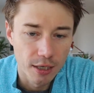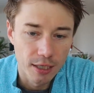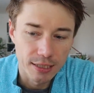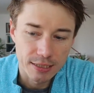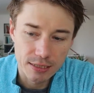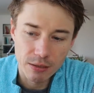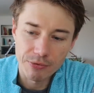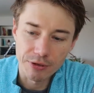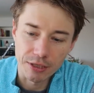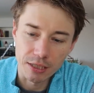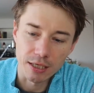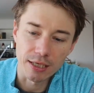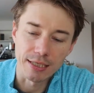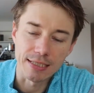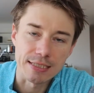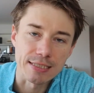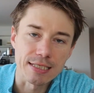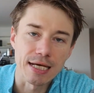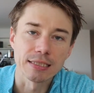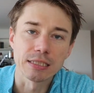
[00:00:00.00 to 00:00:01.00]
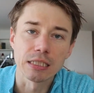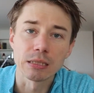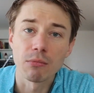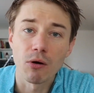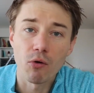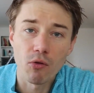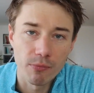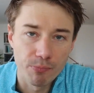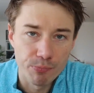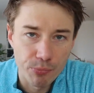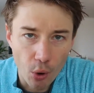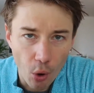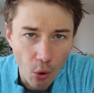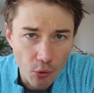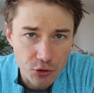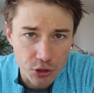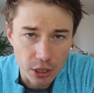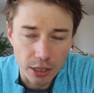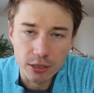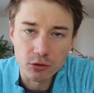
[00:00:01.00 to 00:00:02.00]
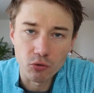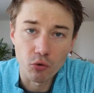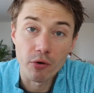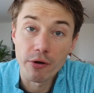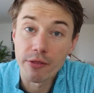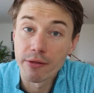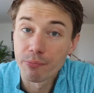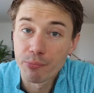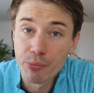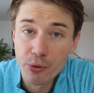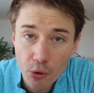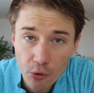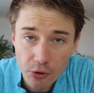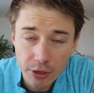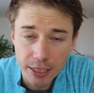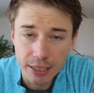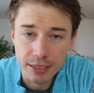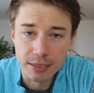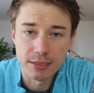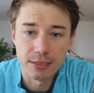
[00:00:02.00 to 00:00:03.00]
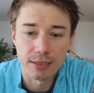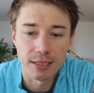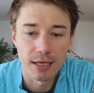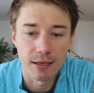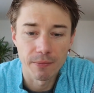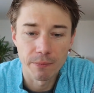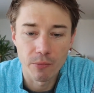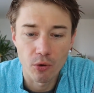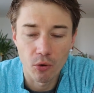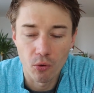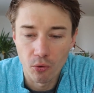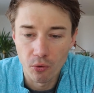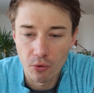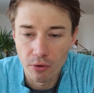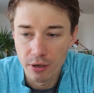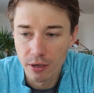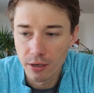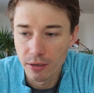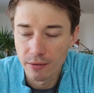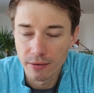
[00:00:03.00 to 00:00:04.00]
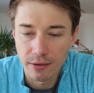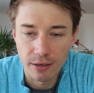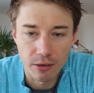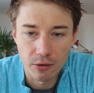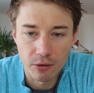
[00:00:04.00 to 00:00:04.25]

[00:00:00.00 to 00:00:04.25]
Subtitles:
something exciting about the project or the product, or